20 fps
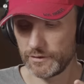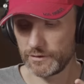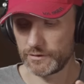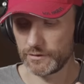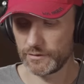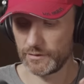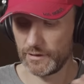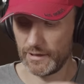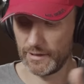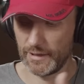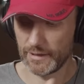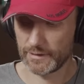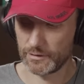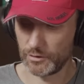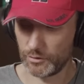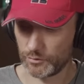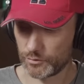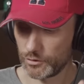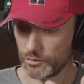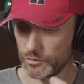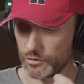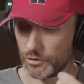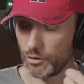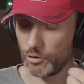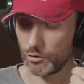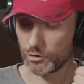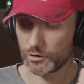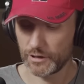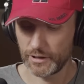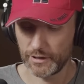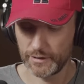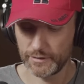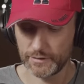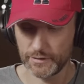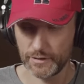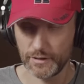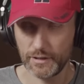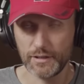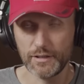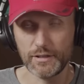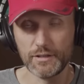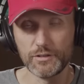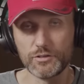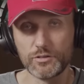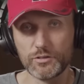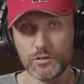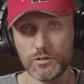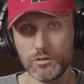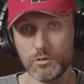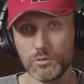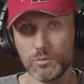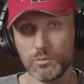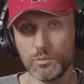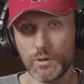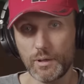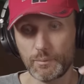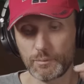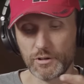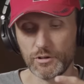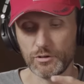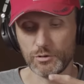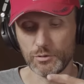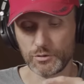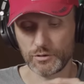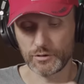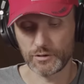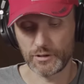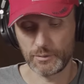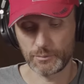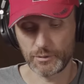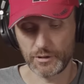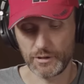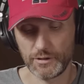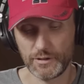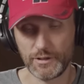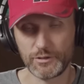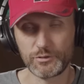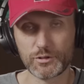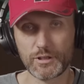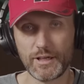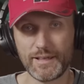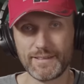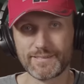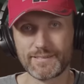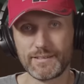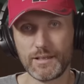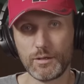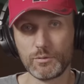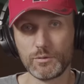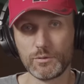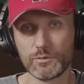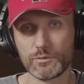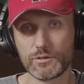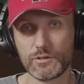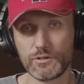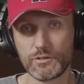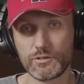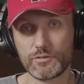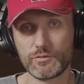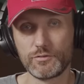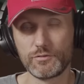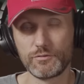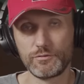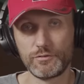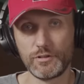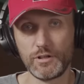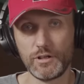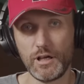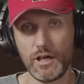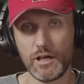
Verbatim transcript: it. I like the overall the whole kit. So what I'm going to do is I'm going to let you guys download this uh,